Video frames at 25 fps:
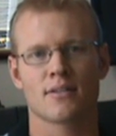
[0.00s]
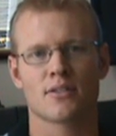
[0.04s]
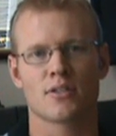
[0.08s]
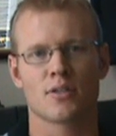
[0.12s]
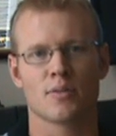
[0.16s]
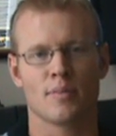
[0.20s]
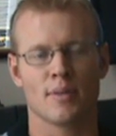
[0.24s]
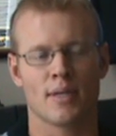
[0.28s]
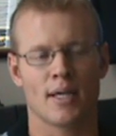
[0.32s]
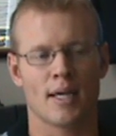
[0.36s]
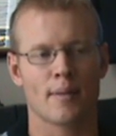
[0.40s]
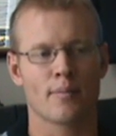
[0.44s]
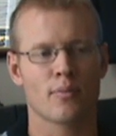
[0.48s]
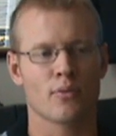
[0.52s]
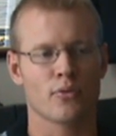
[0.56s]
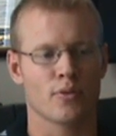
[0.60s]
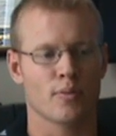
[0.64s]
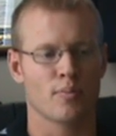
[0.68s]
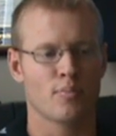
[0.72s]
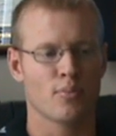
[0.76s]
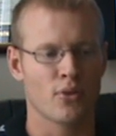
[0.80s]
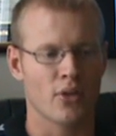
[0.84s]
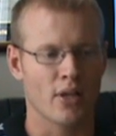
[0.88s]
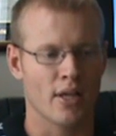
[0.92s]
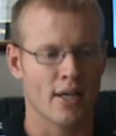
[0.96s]
to be able
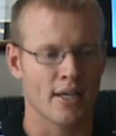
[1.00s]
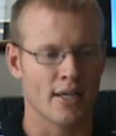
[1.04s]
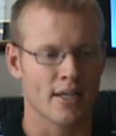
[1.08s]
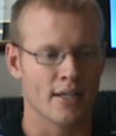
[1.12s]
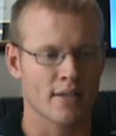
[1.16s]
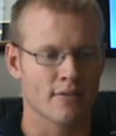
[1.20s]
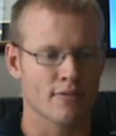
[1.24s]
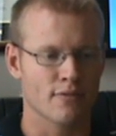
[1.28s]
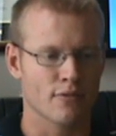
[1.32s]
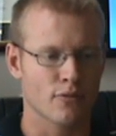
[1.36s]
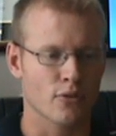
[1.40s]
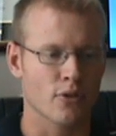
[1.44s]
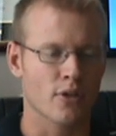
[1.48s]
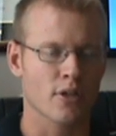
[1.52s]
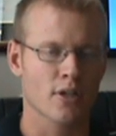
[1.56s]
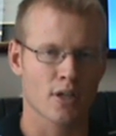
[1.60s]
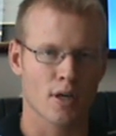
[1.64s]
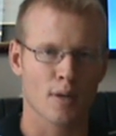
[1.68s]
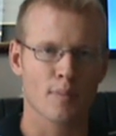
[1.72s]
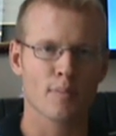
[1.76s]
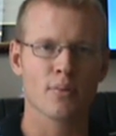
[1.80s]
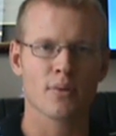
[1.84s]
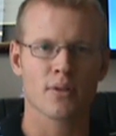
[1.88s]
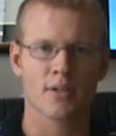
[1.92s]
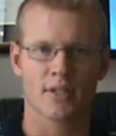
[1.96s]
to play for a
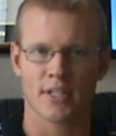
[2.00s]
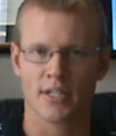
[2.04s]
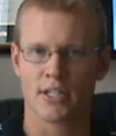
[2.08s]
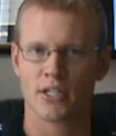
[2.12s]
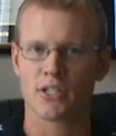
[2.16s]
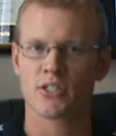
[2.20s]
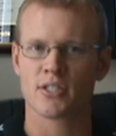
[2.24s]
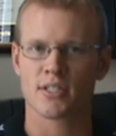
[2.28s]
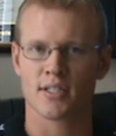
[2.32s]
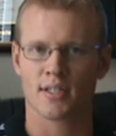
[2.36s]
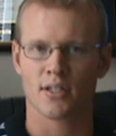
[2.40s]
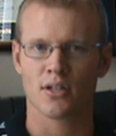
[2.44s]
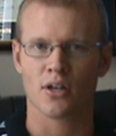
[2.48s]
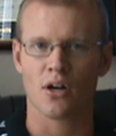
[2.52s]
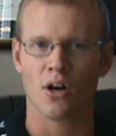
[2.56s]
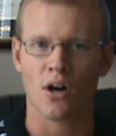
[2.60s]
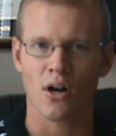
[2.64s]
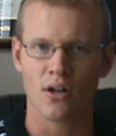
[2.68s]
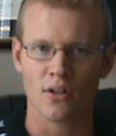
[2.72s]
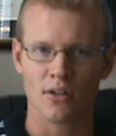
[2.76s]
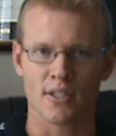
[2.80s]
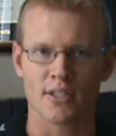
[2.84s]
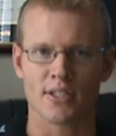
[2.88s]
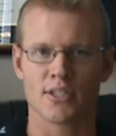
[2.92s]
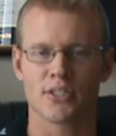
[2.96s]
couple of years in
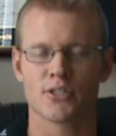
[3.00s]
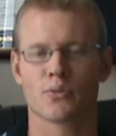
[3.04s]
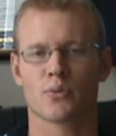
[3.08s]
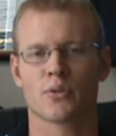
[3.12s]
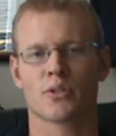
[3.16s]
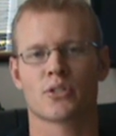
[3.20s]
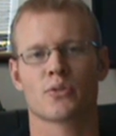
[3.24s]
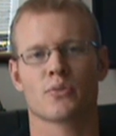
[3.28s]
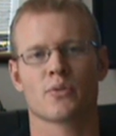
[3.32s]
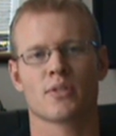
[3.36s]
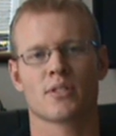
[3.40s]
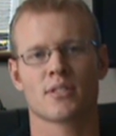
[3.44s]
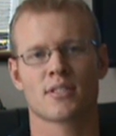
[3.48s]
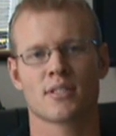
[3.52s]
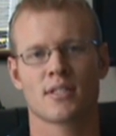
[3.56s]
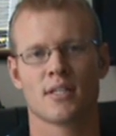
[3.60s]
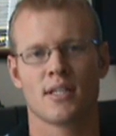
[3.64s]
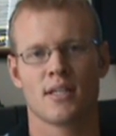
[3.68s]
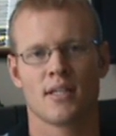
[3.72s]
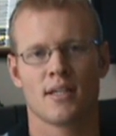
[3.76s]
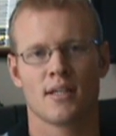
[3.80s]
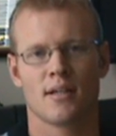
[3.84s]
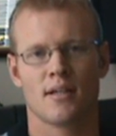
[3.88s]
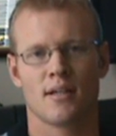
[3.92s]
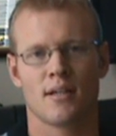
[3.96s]
college, which was
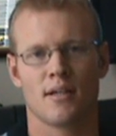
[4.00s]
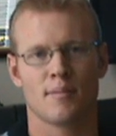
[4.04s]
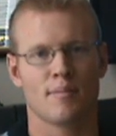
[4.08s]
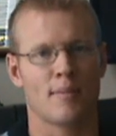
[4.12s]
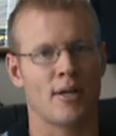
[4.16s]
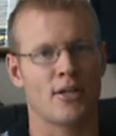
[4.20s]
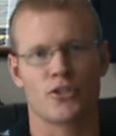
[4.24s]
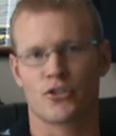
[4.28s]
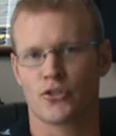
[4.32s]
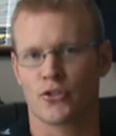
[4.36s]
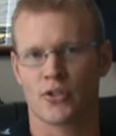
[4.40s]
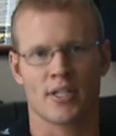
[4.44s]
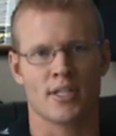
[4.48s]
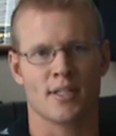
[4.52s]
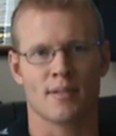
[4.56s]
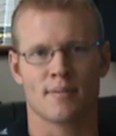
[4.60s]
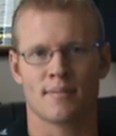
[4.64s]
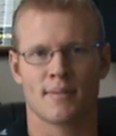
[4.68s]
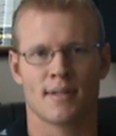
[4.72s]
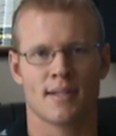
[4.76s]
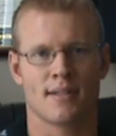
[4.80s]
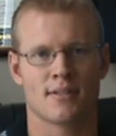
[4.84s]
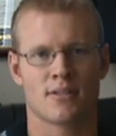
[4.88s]
my dream.